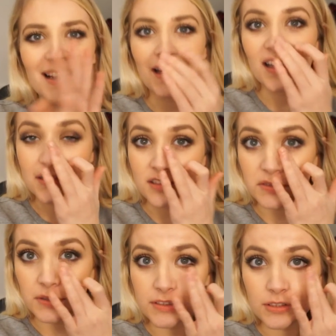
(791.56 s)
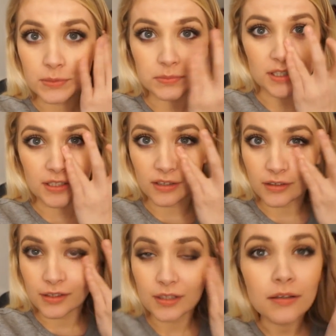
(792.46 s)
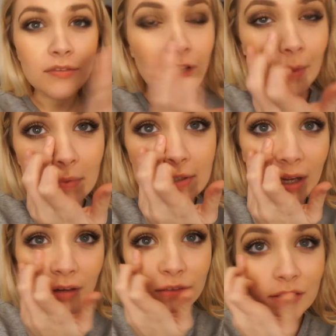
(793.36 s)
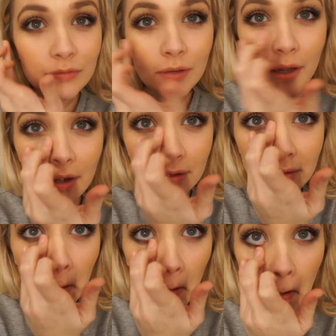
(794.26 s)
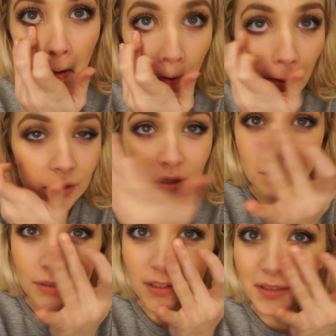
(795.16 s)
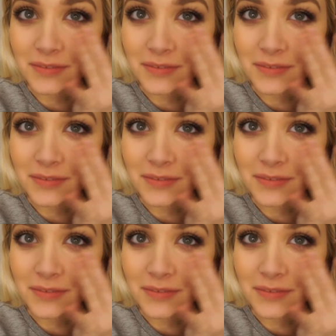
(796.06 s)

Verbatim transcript: guys, just wanted to update you. I think I've got mascara underneath my eyes. I normally do.